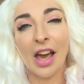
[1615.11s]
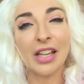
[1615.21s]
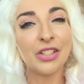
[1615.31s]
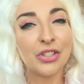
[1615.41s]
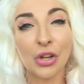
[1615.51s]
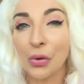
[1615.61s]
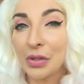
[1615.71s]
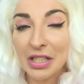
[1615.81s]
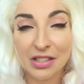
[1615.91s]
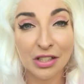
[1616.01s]
I
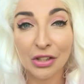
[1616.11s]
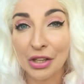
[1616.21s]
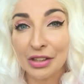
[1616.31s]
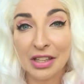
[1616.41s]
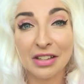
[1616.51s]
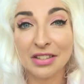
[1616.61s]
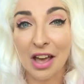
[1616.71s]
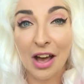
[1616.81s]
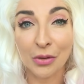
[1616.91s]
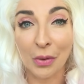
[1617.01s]
don't need to learn things the
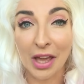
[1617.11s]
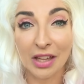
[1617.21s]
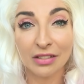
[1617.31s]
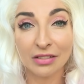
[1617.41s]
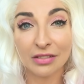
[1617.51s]
hard way.